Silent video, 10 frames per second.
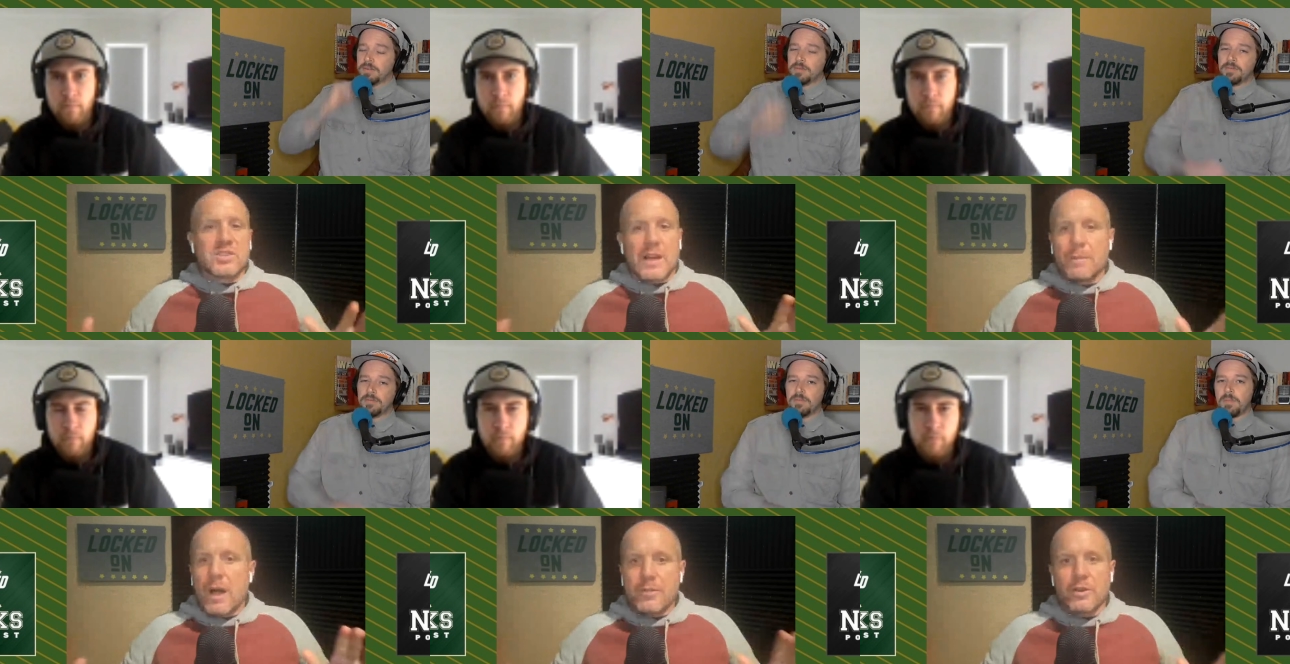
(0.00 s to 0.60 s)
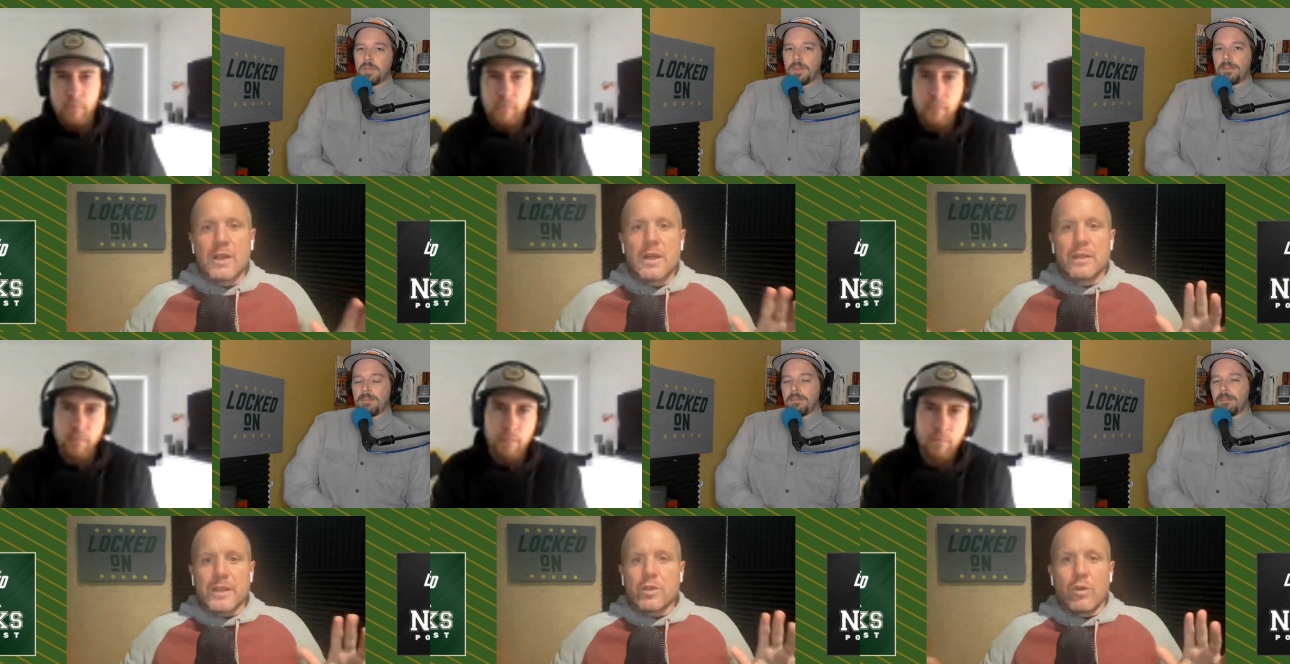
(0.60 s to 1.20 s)
Speaker 1: with some other
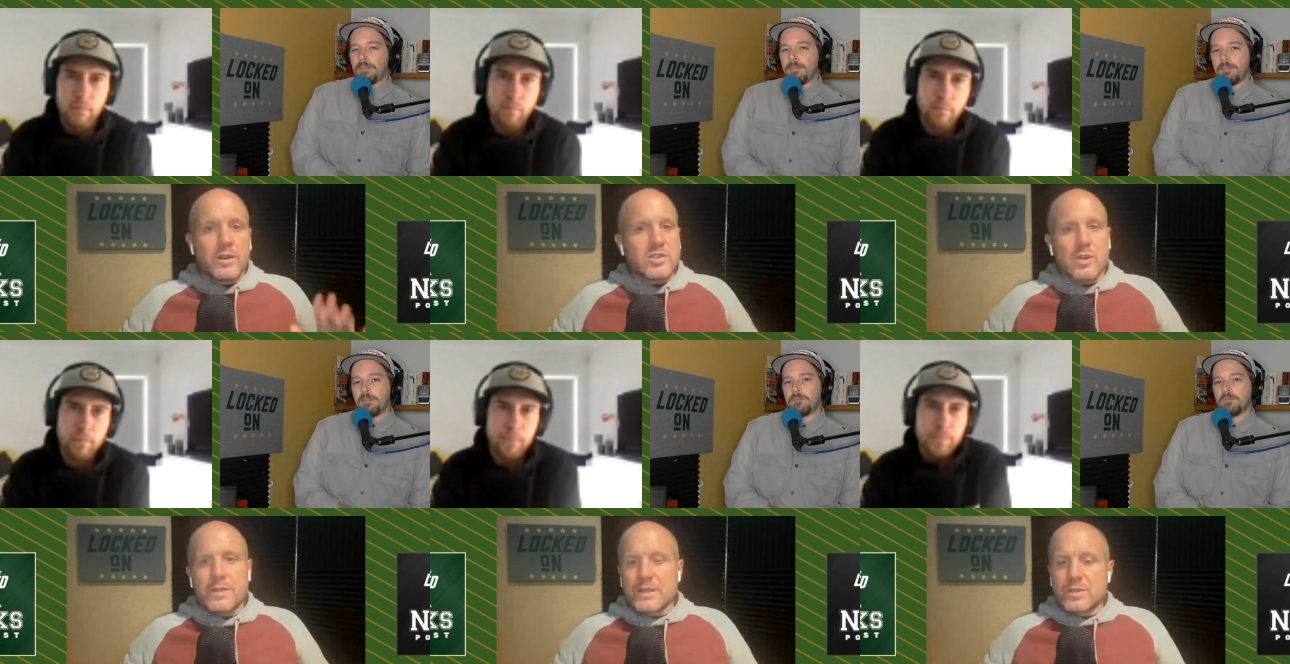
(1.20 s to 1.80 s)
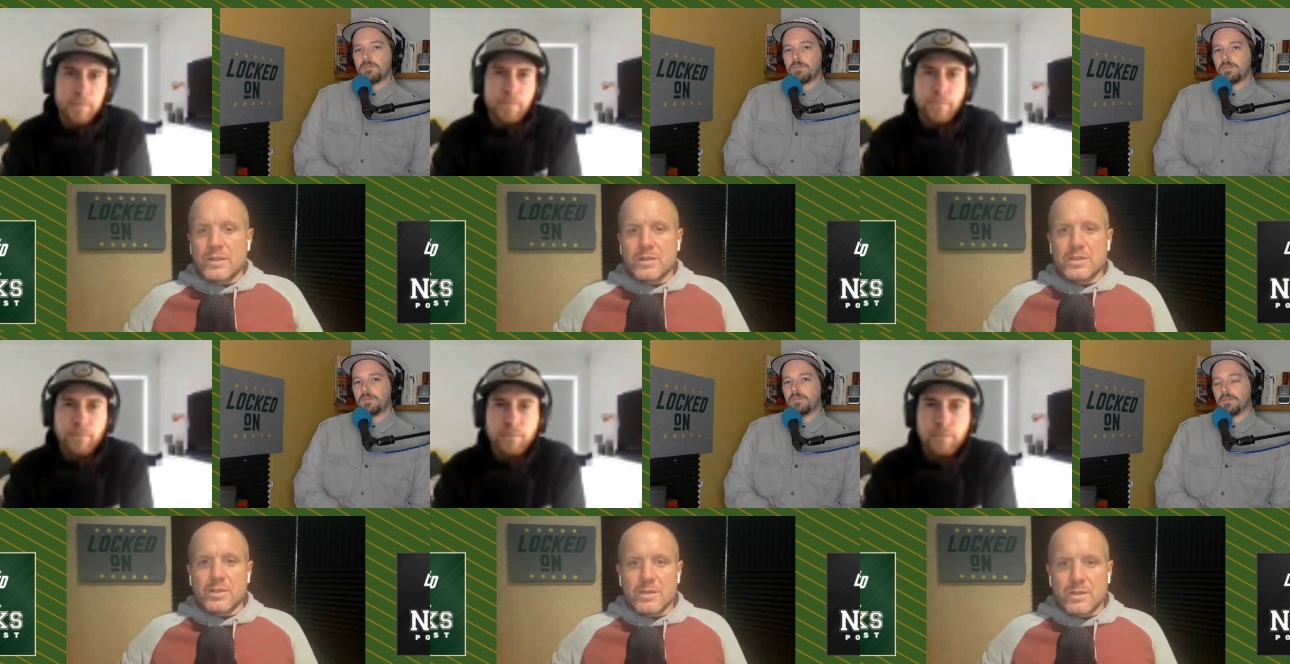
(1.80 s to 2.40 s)
like you already saw that the
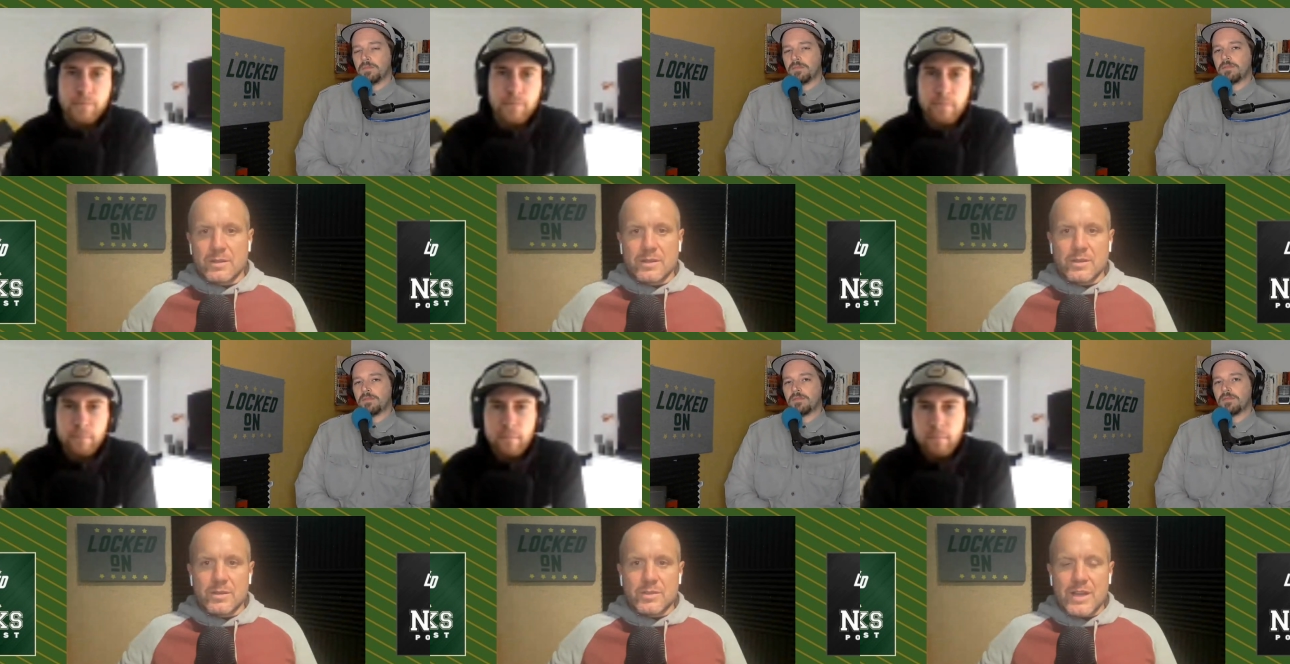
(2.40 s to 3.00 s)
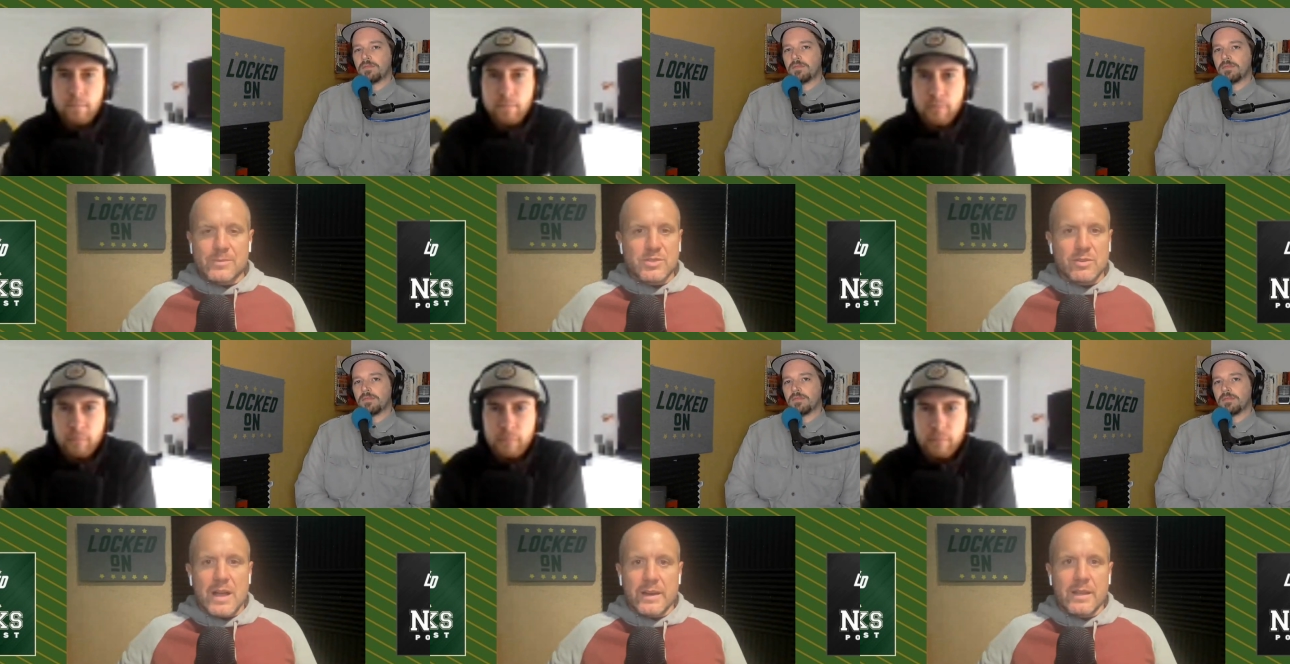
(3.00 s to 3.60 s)
the the, the Shams
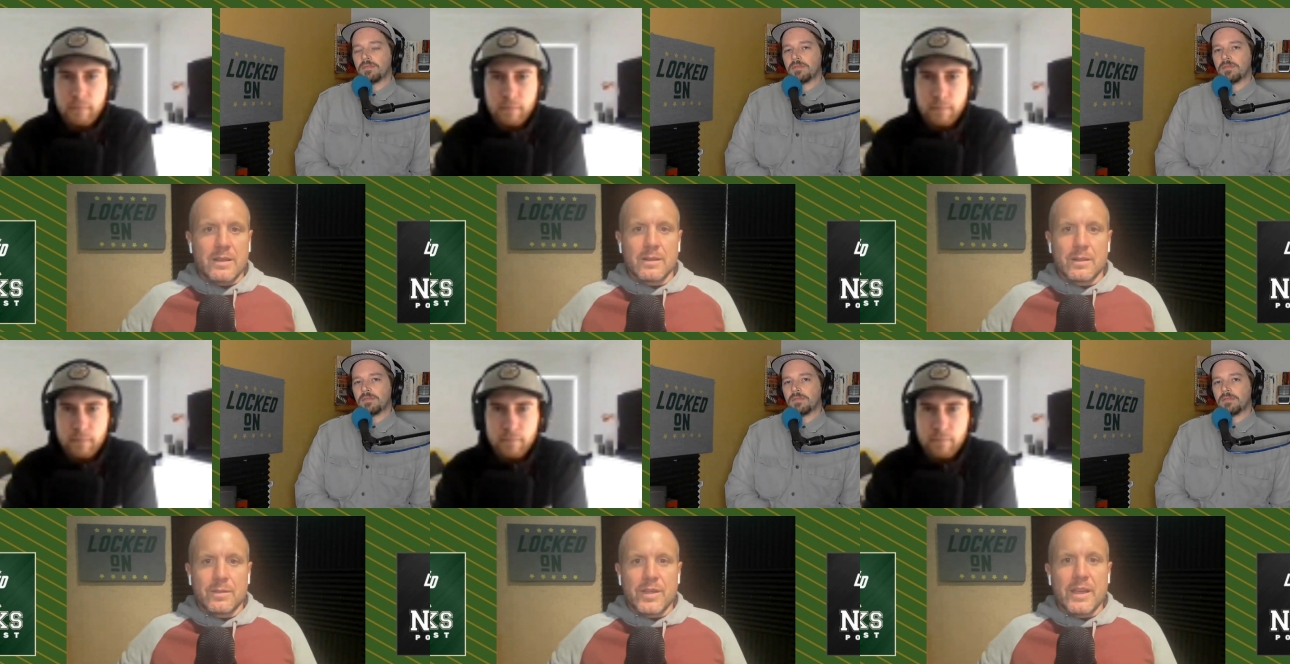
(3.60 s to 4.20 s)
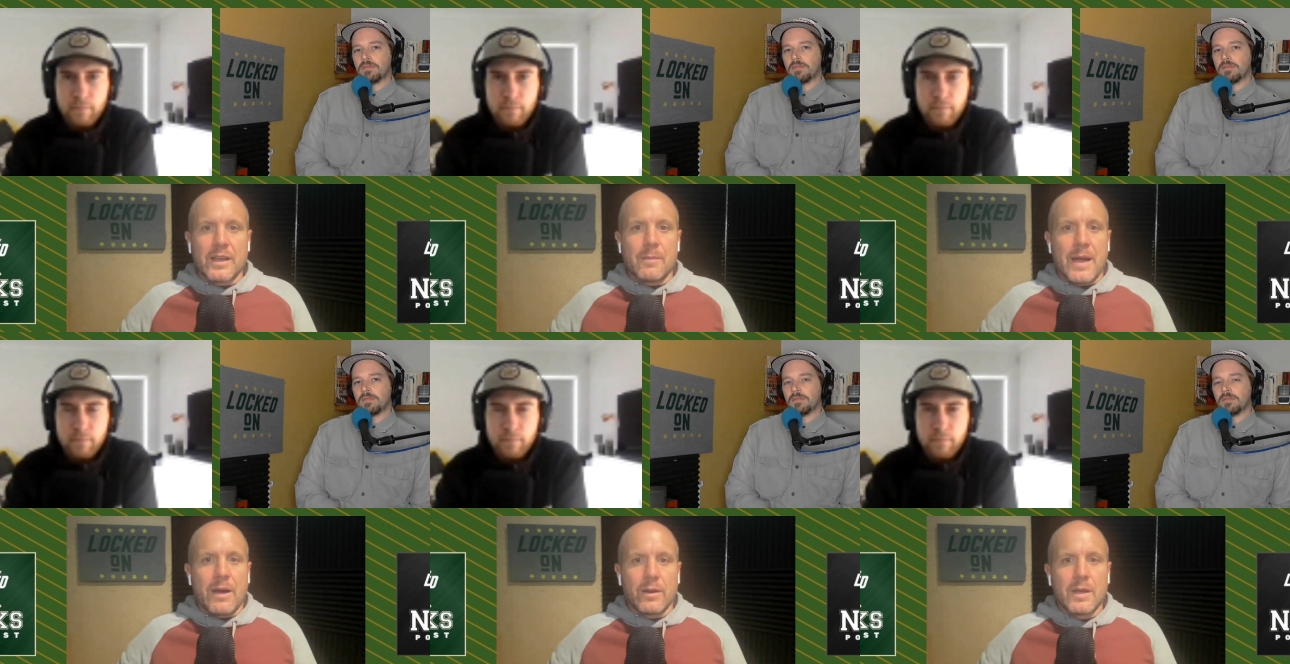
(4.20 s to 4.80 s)
Charania thing
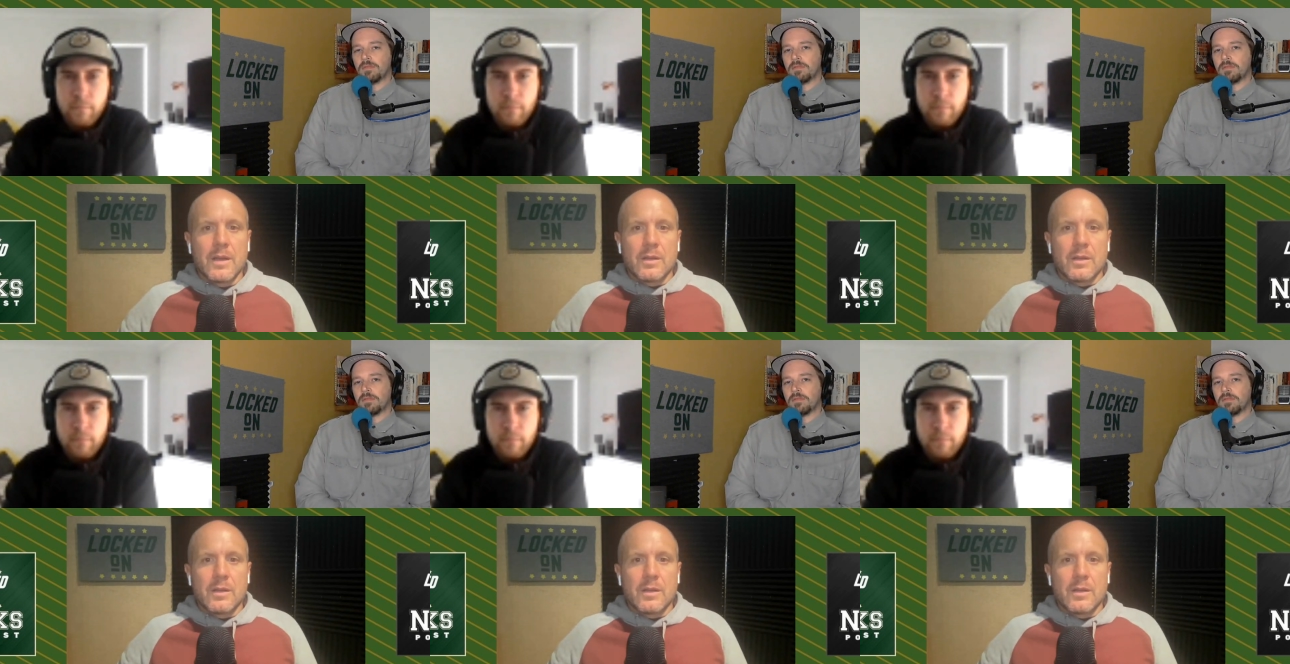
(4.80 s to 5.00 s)
about